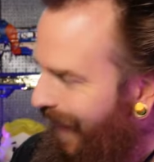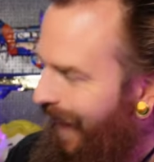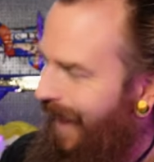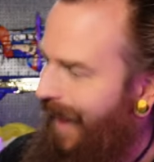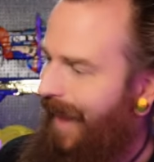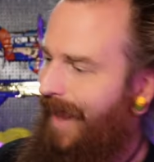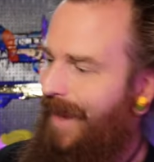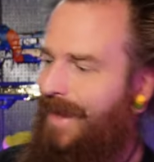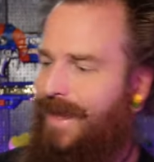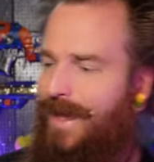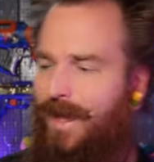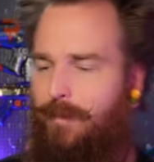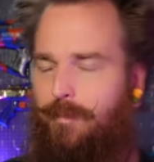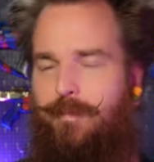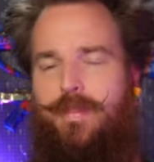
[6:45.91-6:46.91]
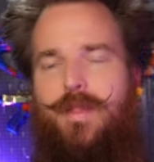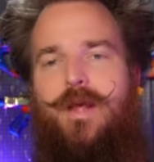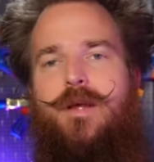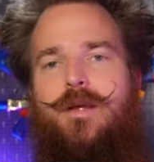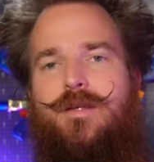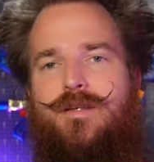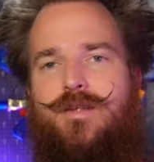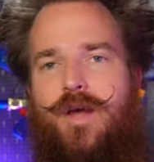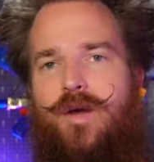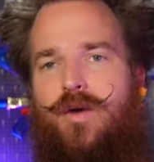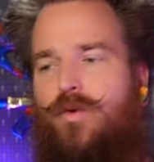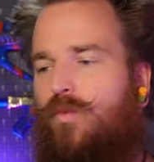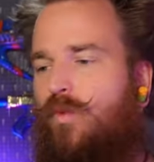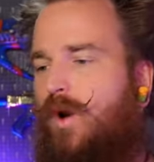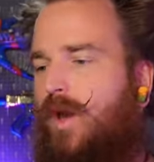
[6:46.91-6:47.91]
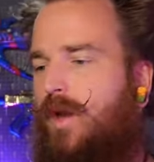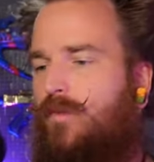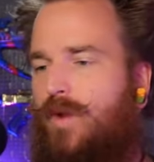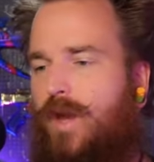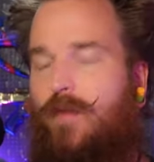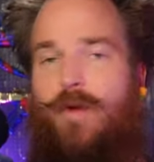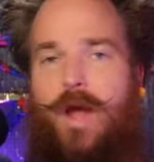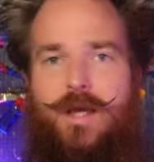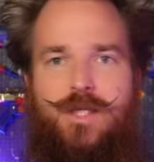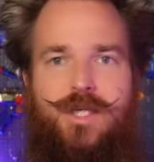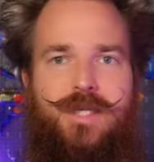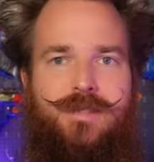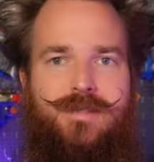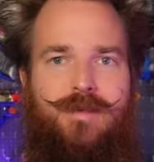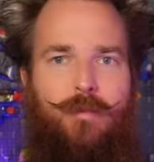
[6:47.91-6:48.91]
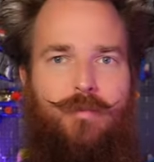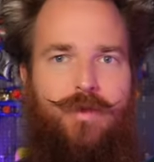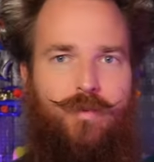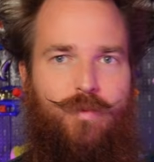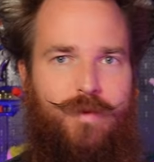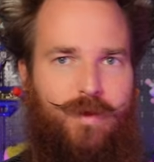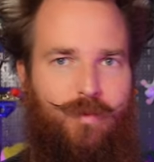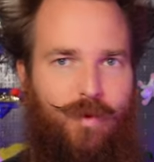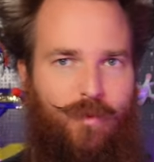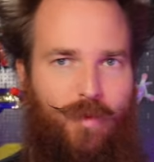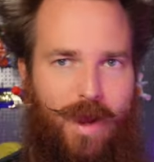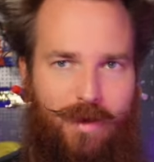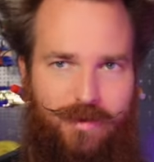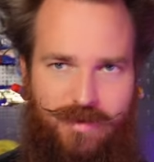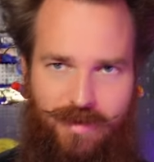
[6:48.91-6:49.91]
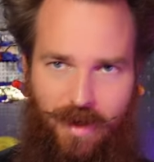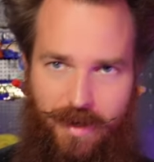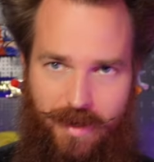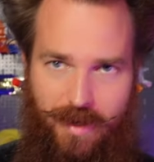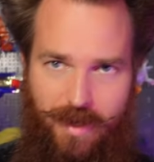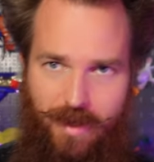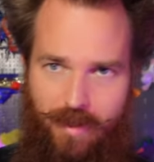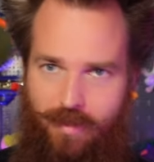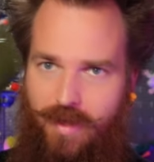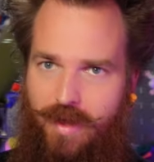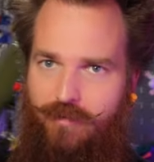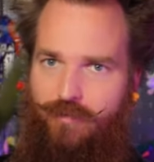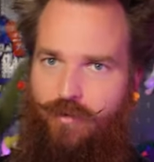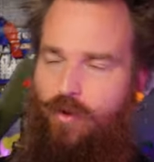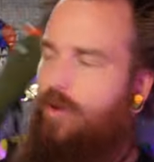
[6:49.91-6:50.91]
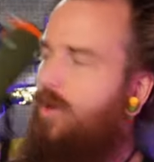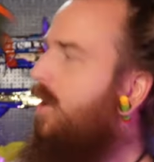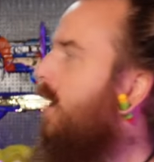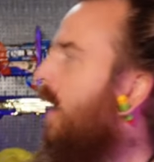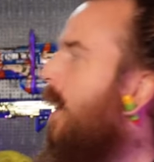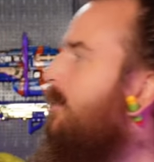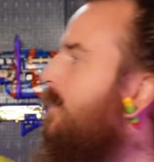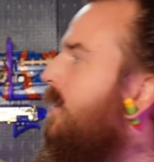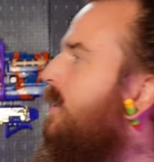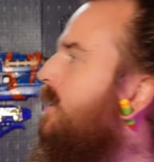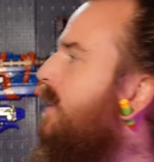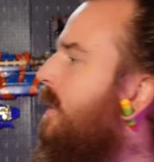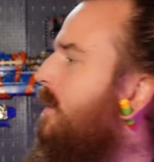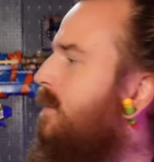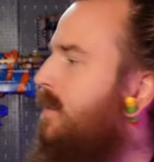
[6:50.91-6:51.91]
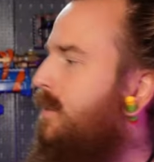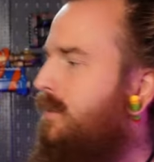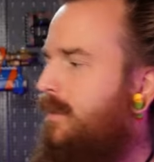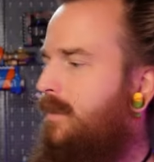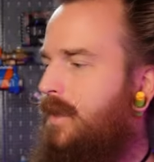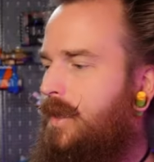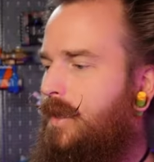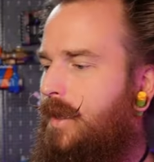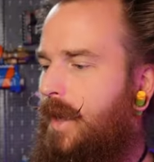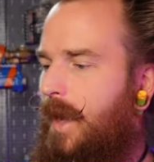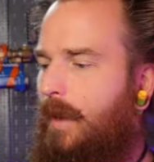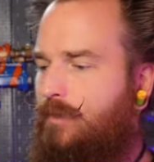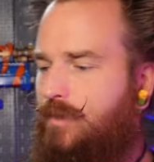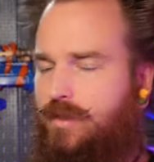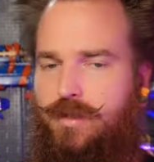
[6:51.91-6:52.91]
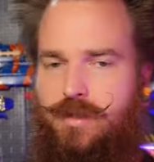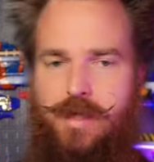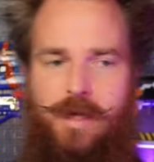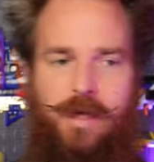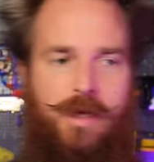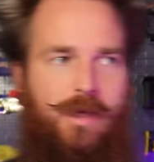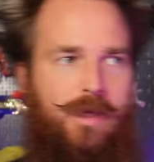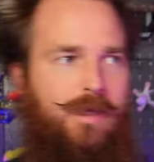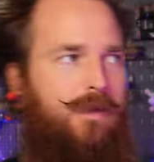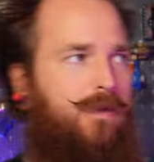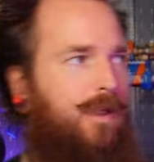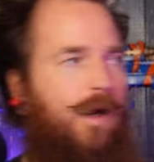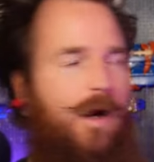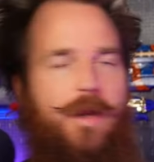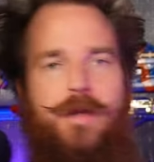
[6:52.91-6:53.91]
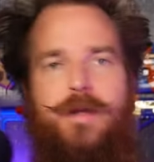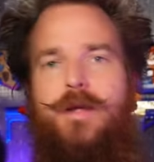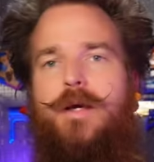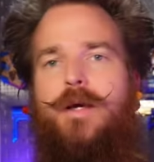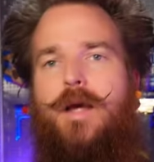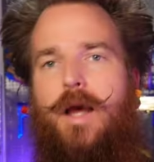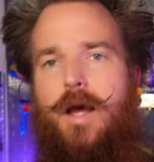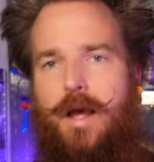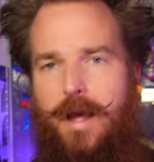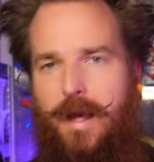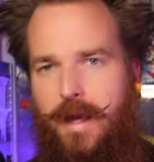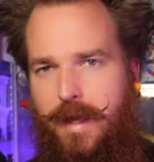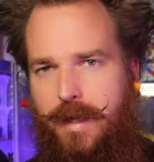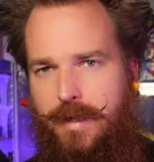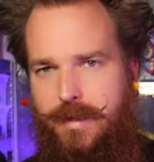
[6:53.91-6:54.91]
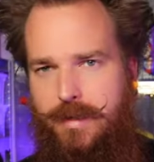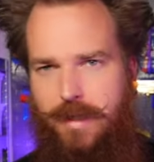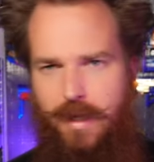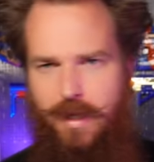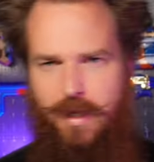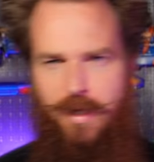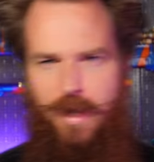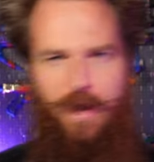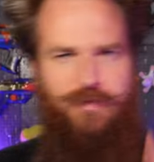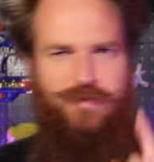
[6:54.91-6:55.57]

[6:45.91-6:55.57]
And um, so what can we, can we actually hit something with it when we're outside? Therefore, I'm gonna take this thing out uh, in the garden and uh, have